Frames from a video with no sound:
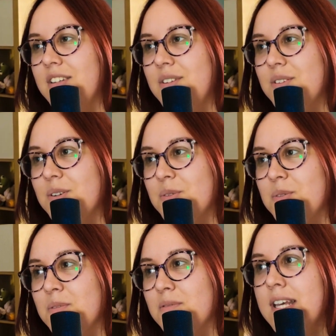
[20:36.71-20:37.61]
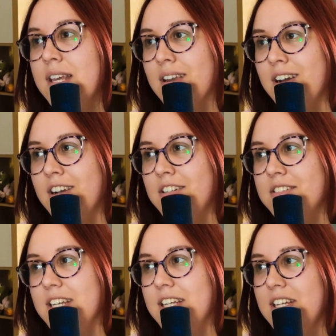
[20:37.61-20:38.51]
you know, they are
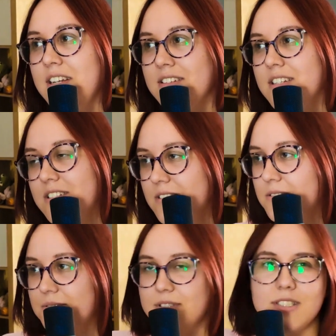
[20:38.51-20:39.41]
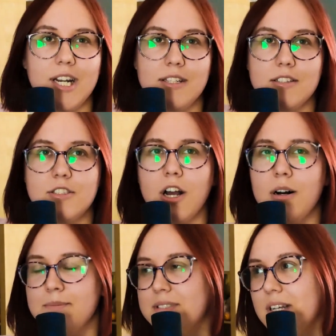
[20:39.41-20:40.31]
taking their side
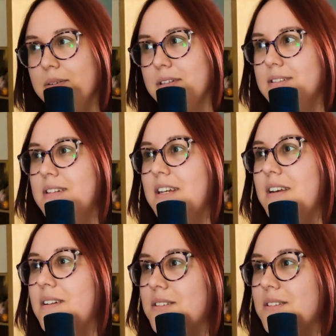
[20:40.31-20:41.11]
job seriously.